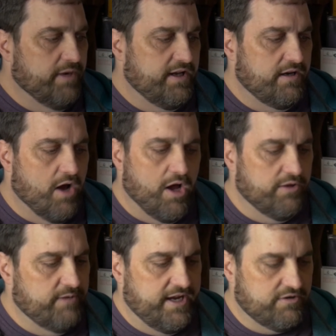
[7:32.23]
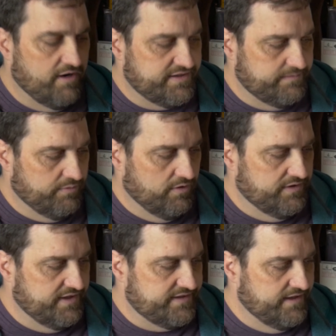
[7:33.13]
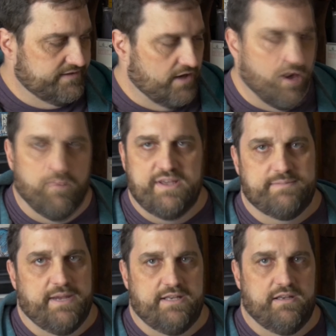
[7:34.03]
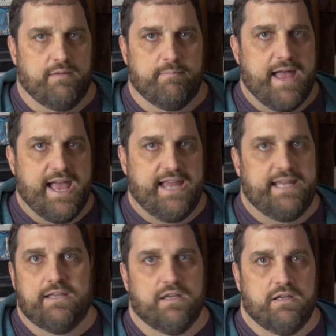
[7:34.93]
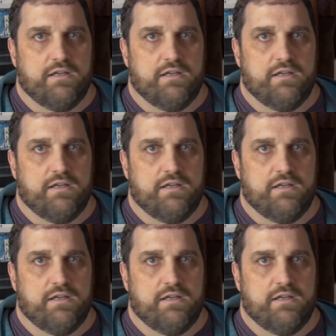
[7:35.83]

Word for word: But all the way across the board, this has always been my